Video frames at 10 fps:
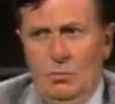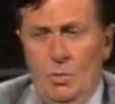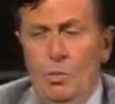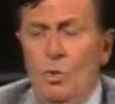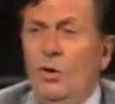
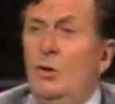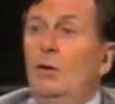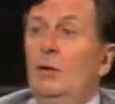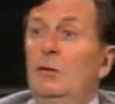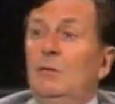We were,
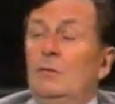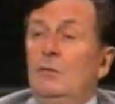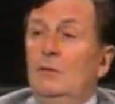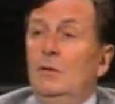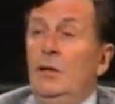
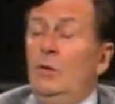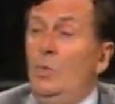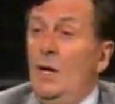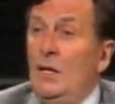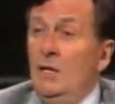in a
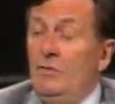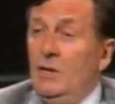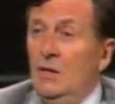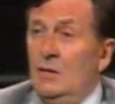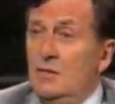way,
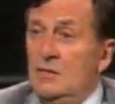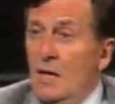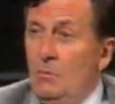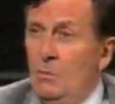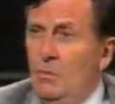living in a
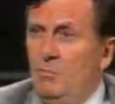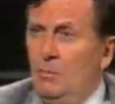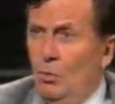suburb of